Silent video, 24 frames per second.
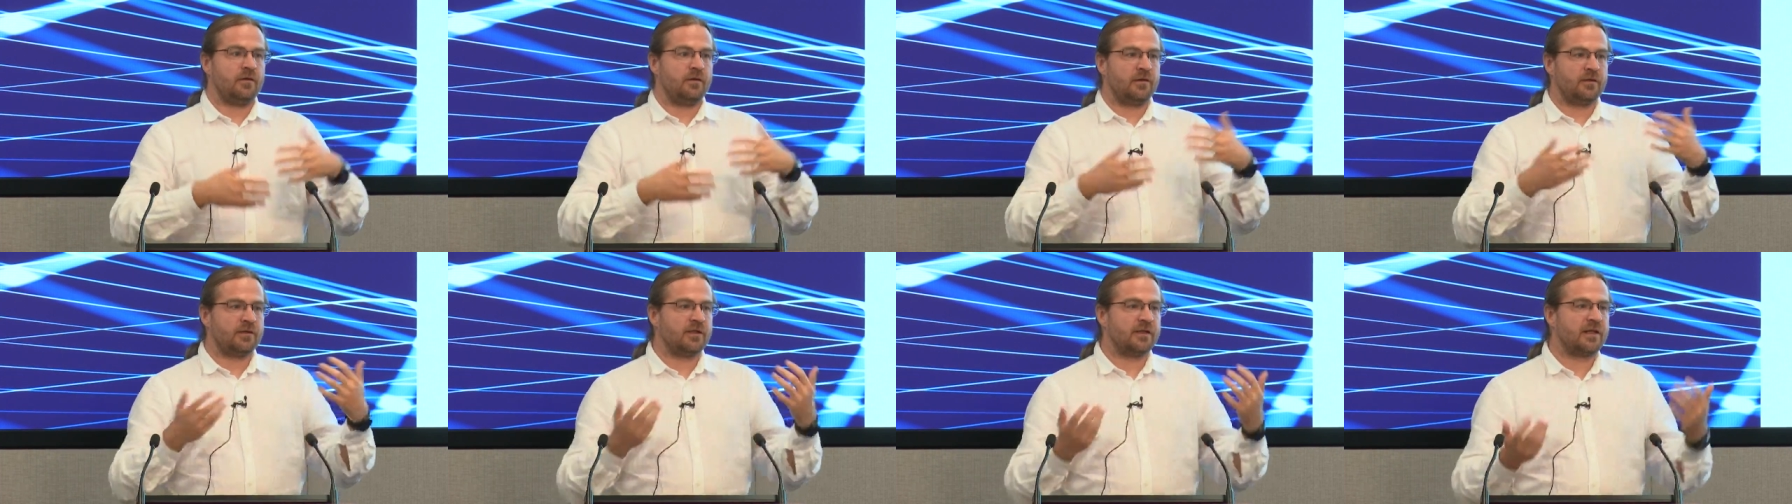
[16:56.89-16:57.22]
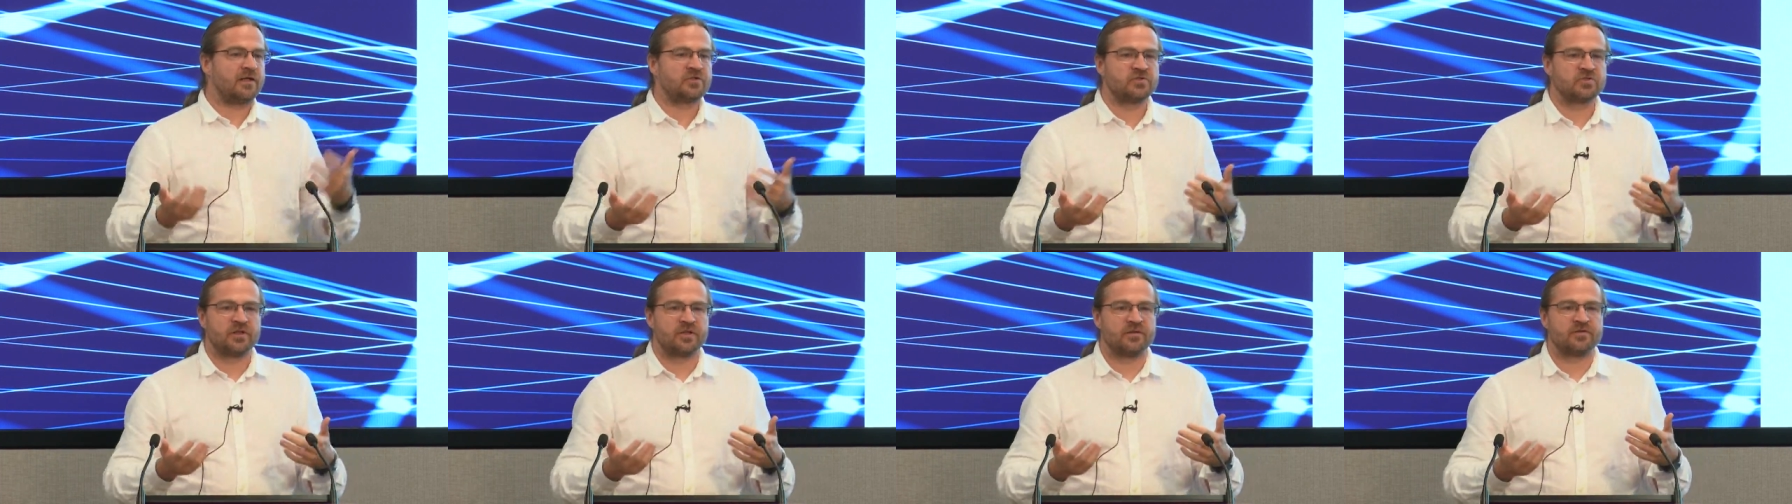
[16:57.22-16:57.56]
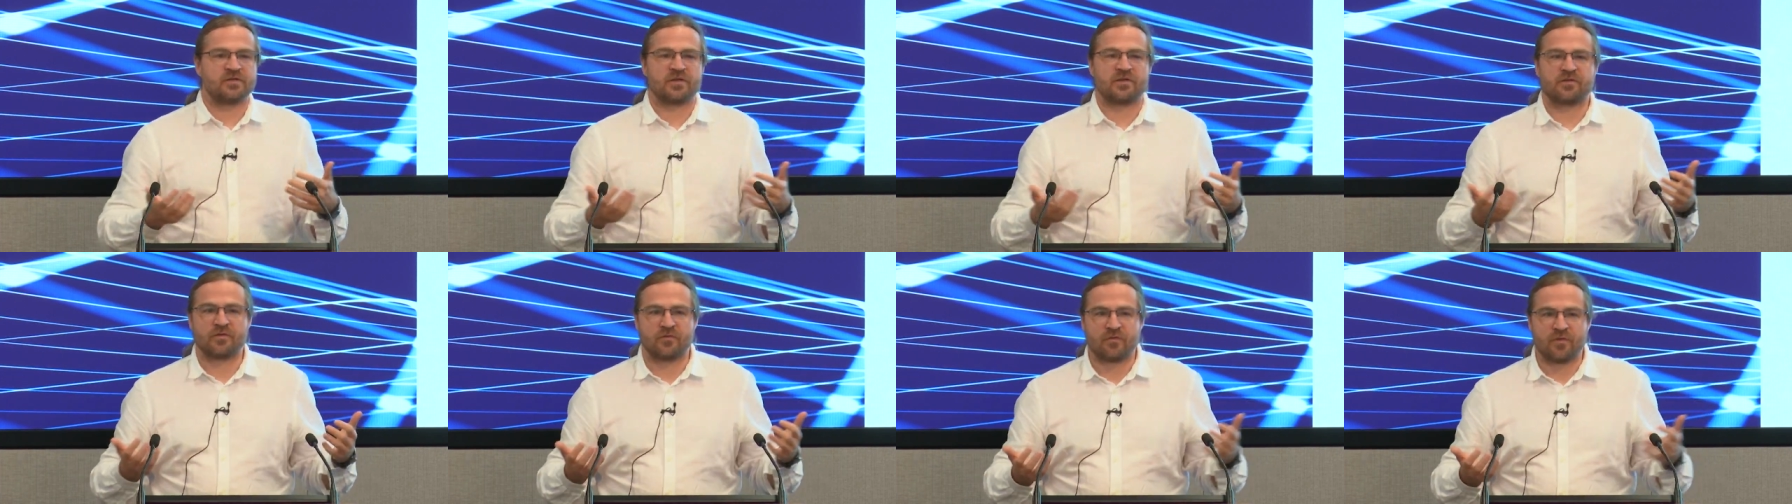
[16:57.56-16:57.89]
in a nutshell, it's
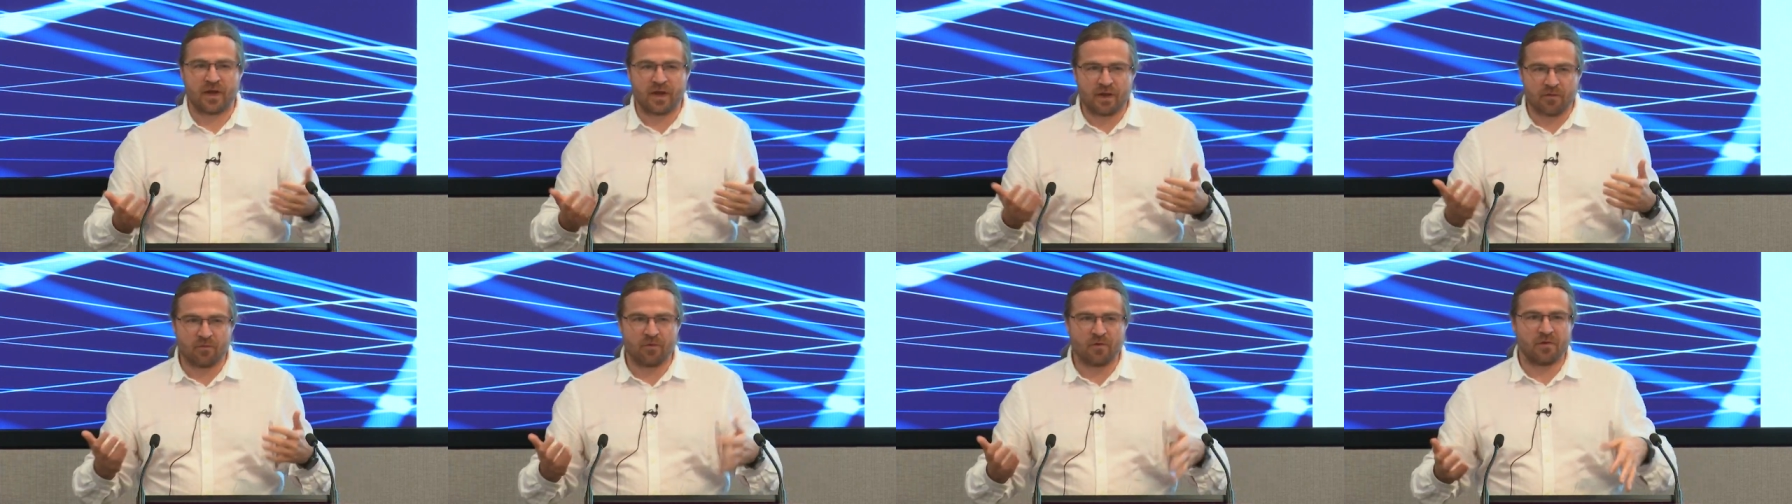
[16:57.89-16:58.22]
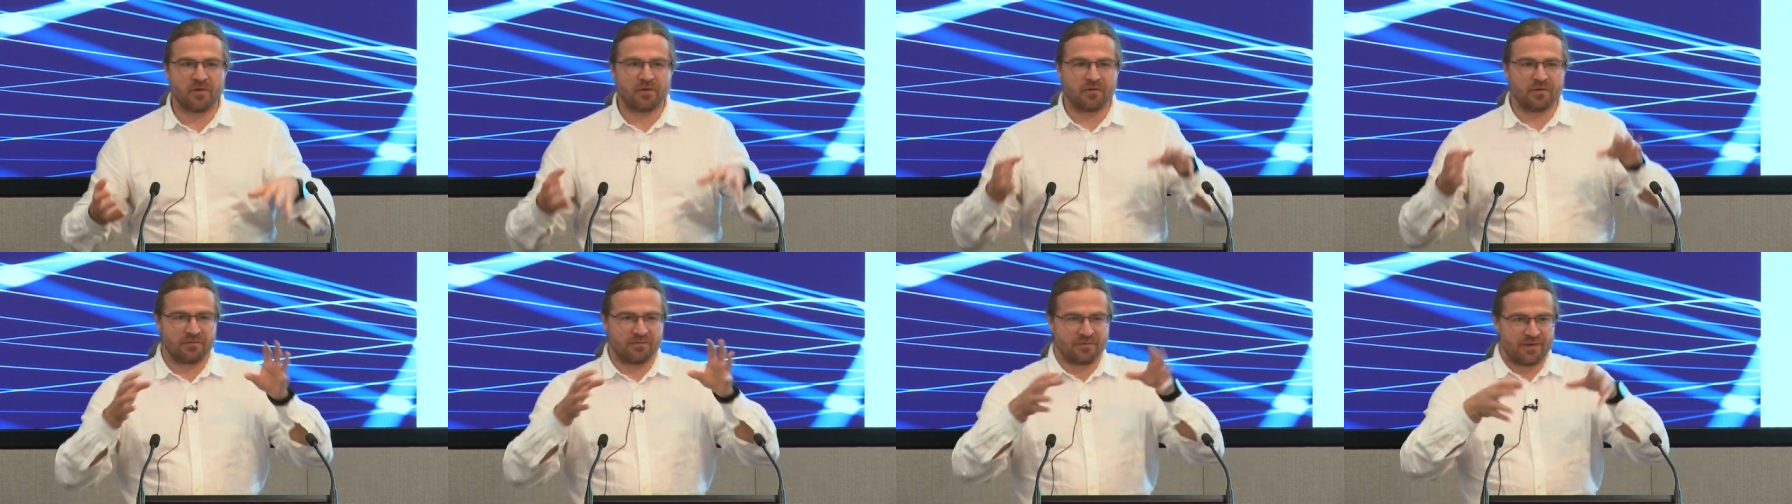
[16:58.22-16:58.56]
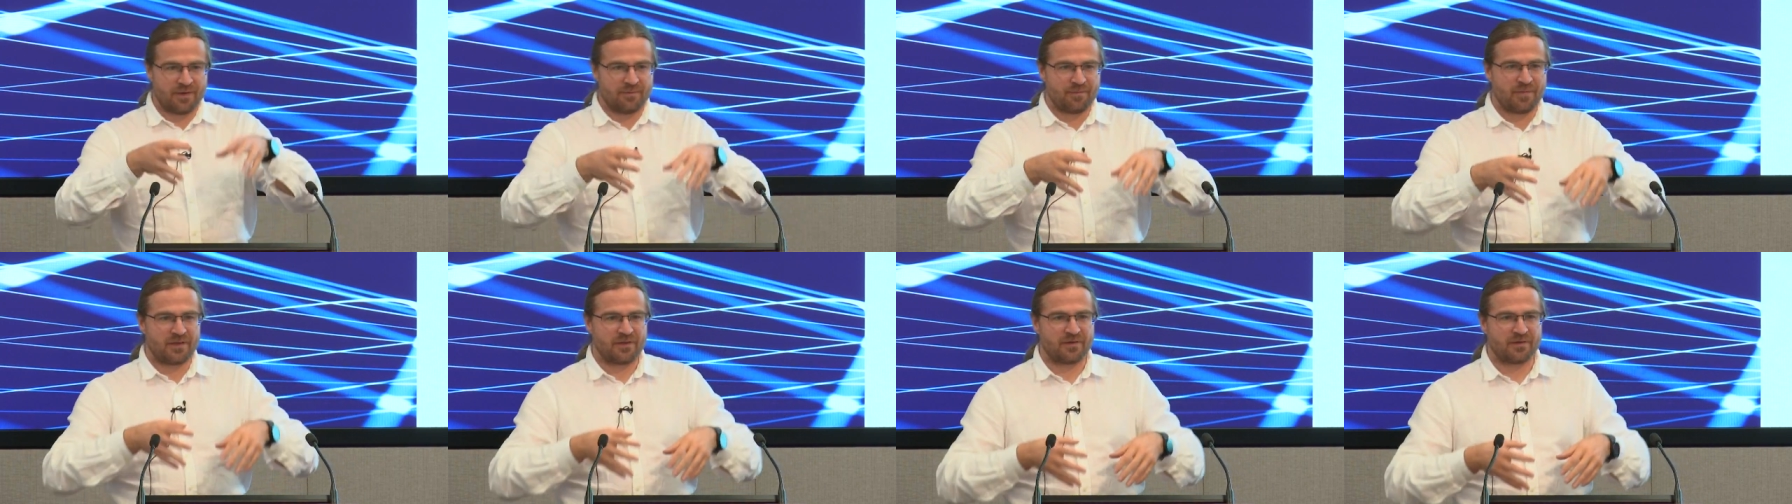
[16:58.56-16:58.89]
just a firewall
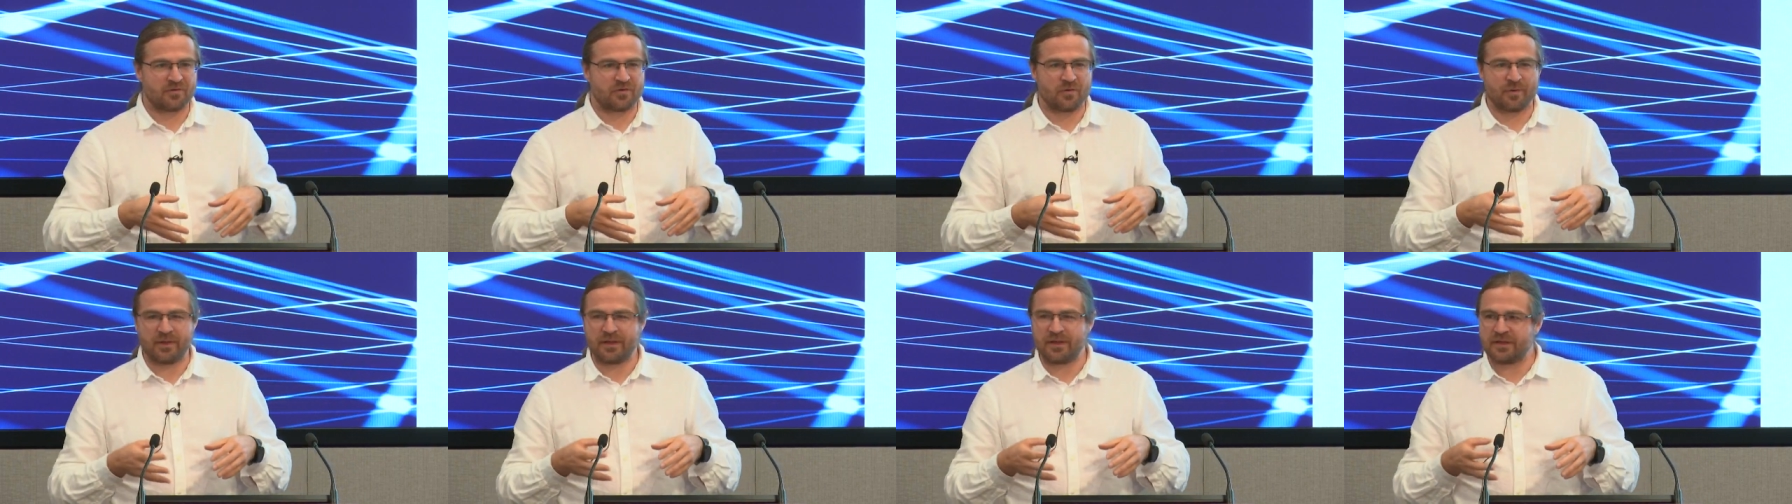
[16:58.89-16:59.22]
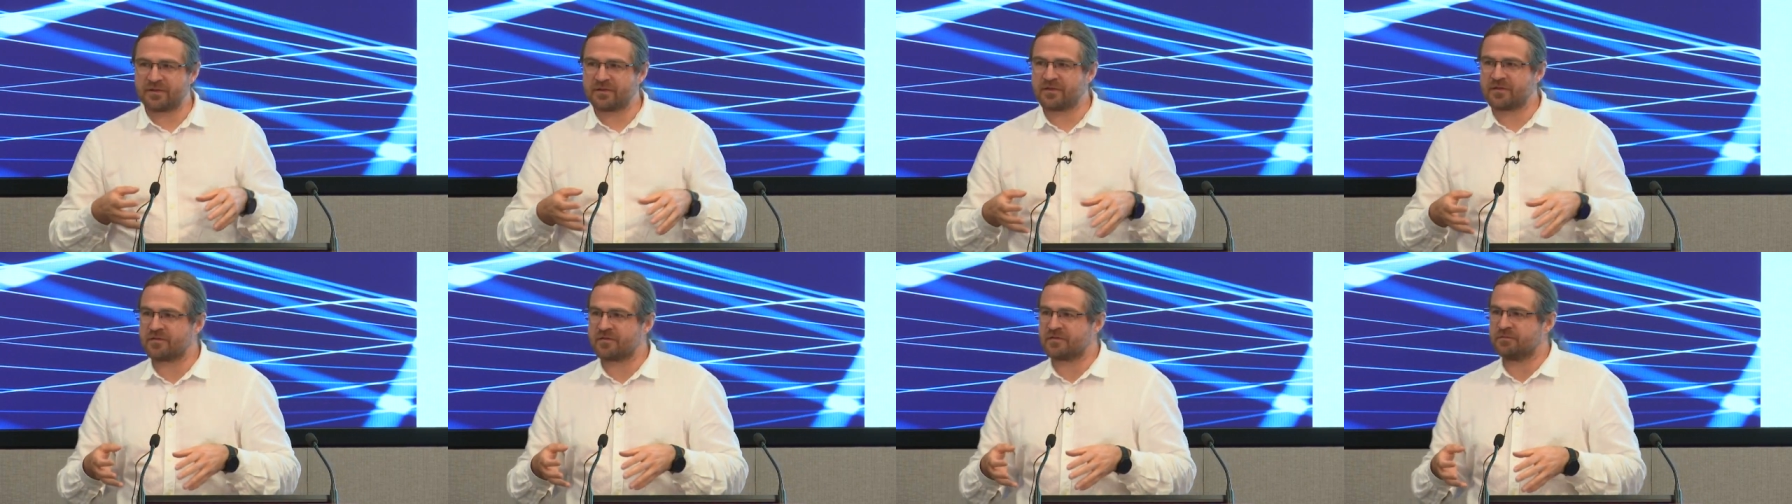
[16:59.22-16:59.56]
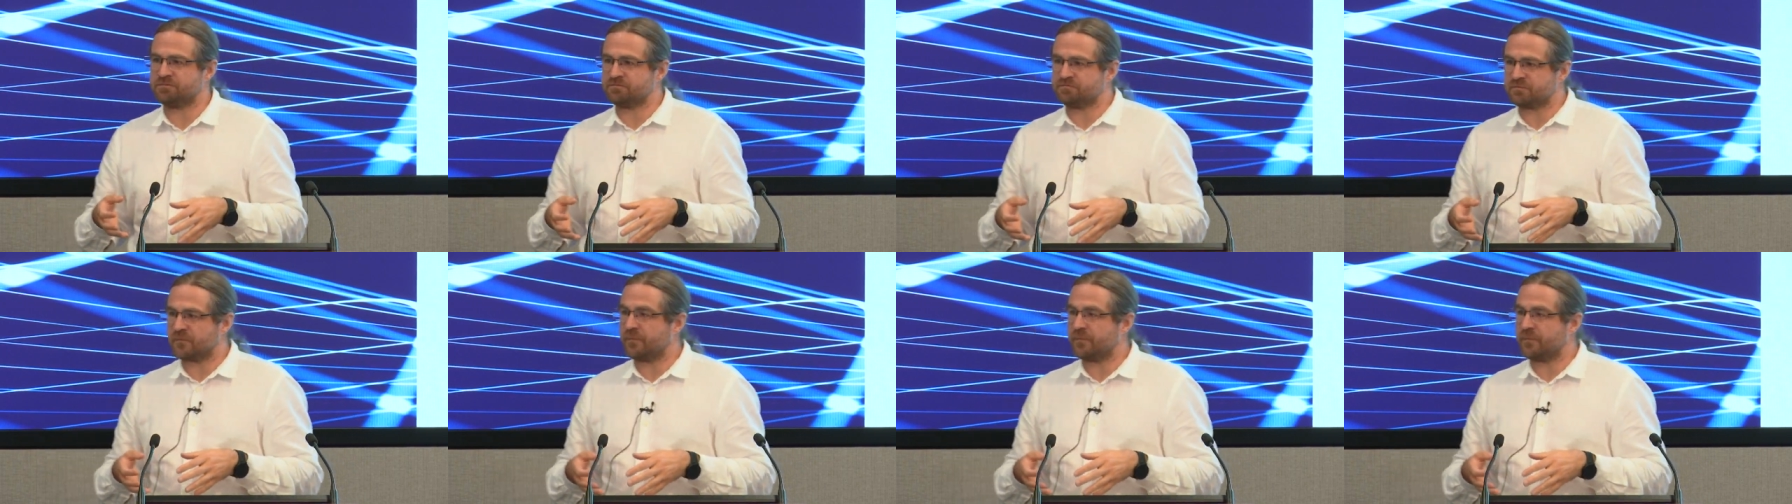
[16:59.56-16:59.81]
embedded in Kubernetes,